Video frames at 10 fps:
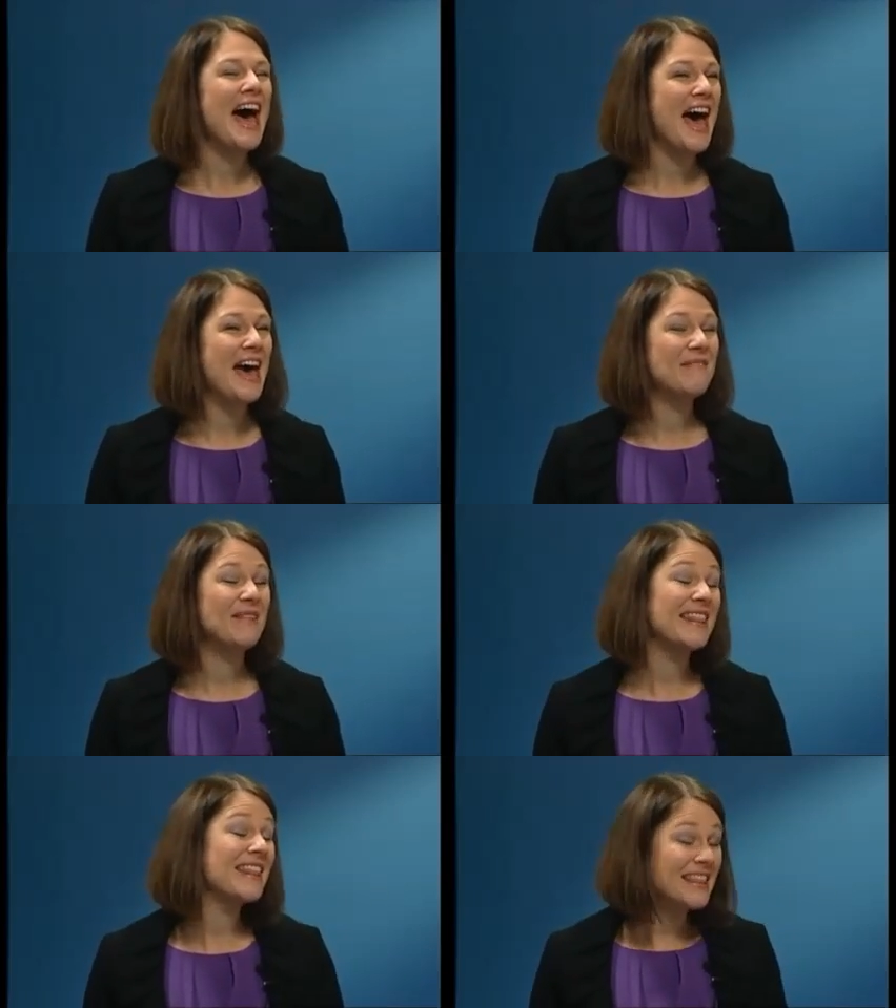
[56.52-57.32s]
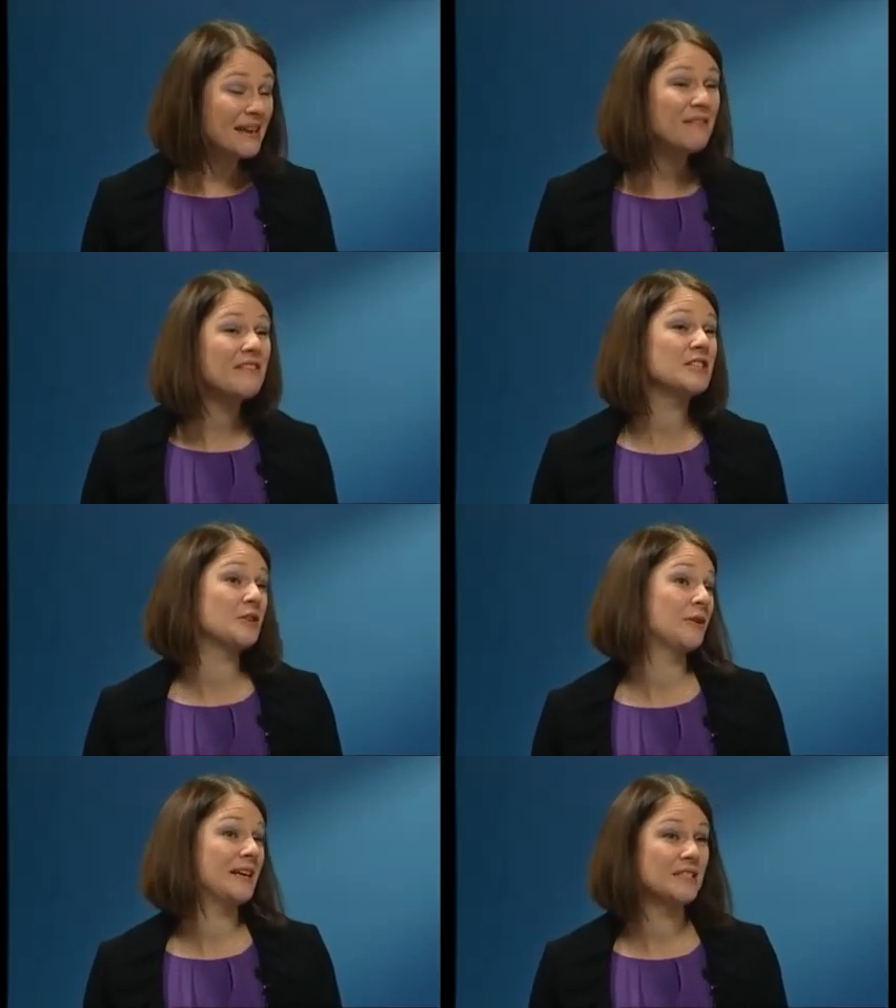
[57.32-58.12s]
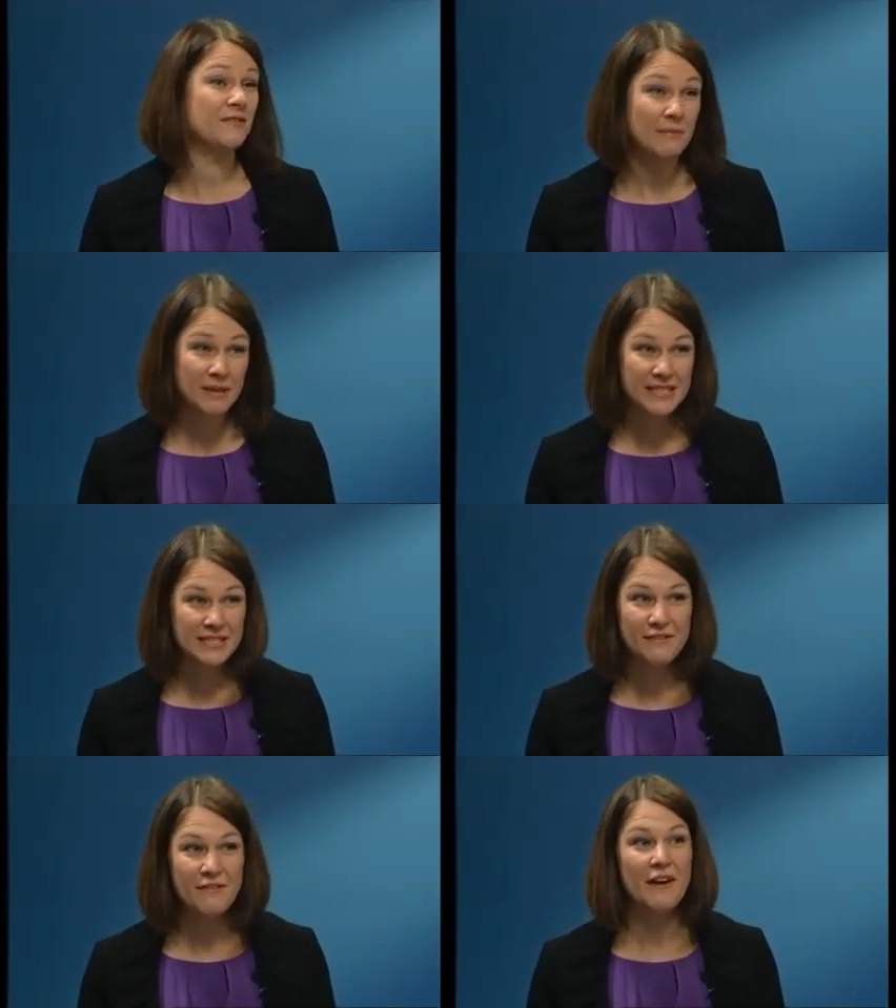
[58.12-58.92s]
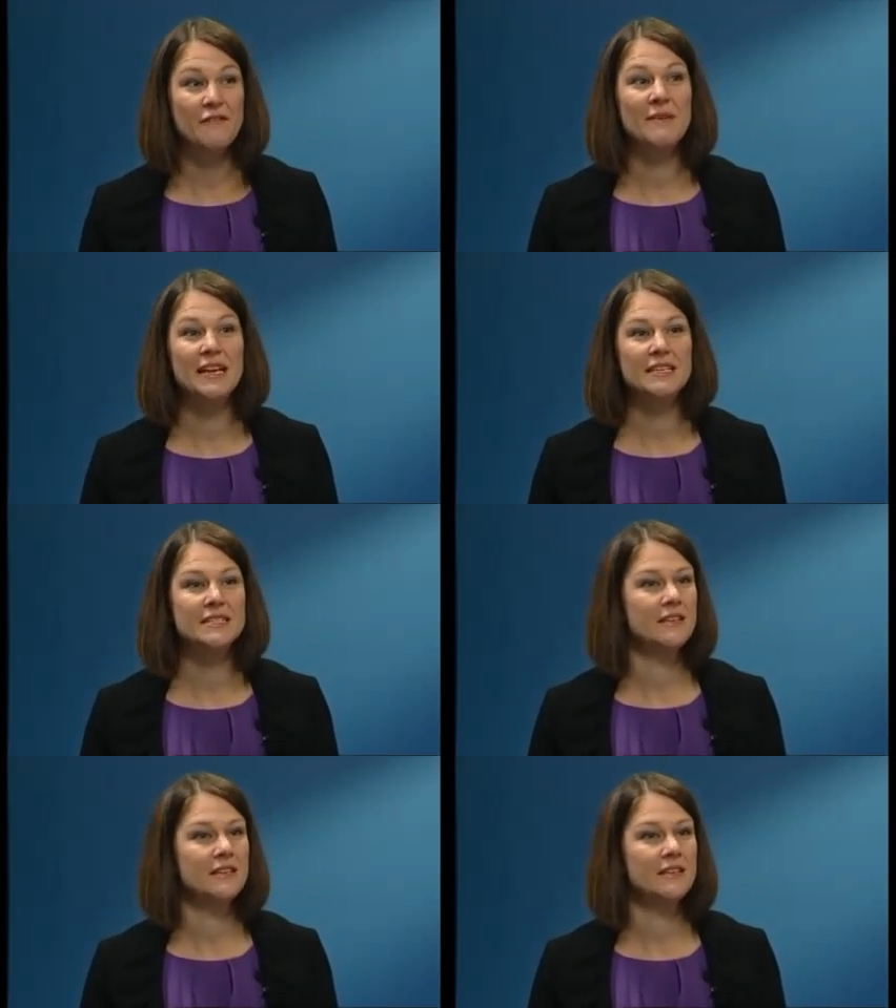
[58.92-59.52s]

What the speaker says: And the theme of the tour is fabulous in 5 minutes.